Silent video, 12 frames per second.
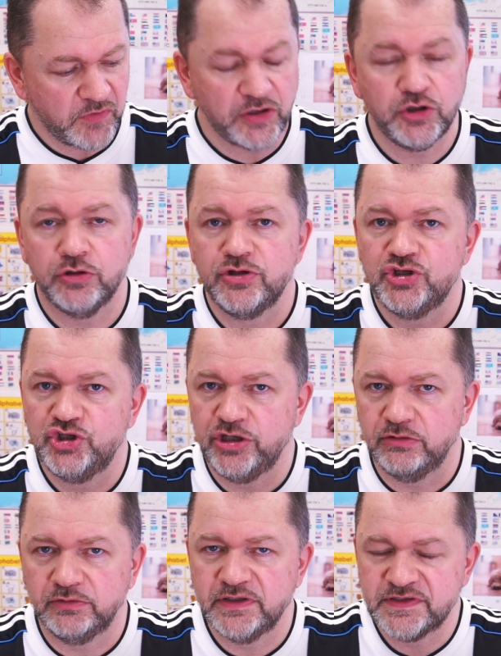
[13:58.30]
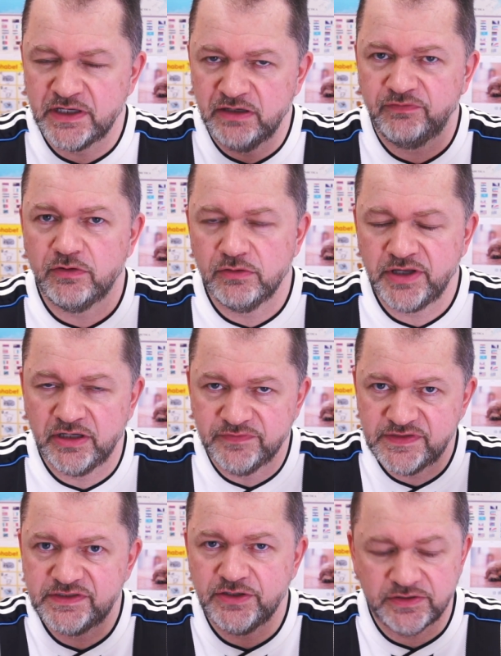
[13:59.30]
congealed, it's kind of all kind of
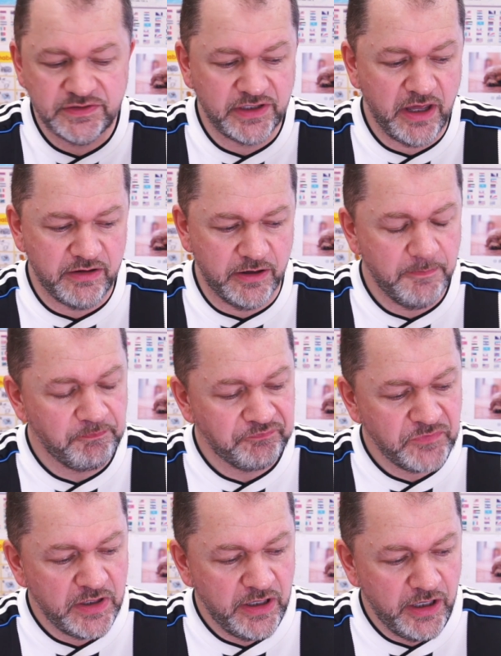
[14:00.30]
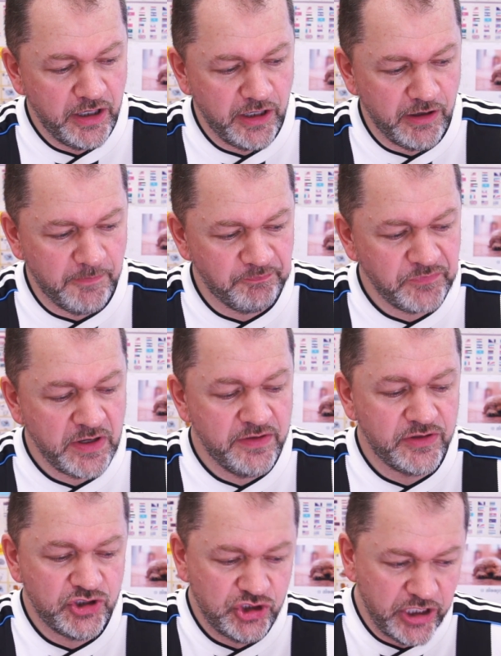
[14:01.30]
stuck together.
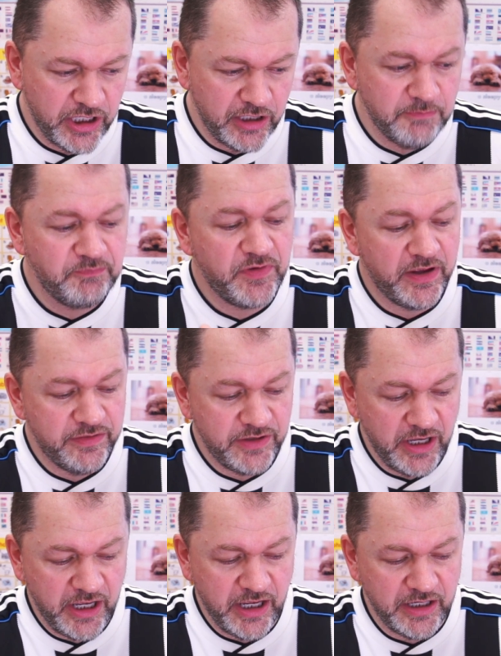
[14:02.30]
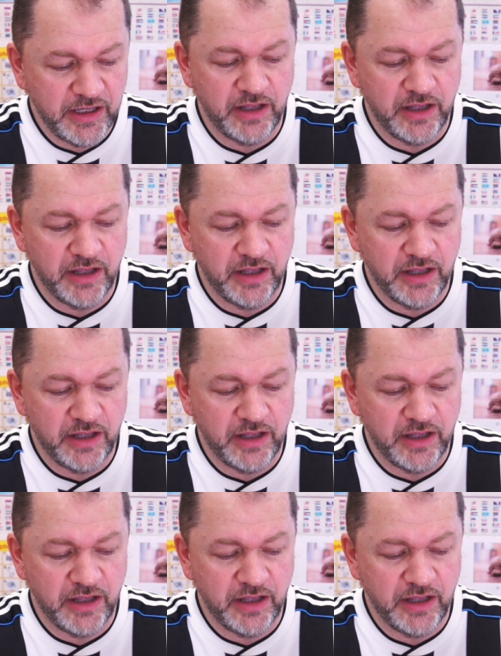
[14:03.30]
The chicken and the egg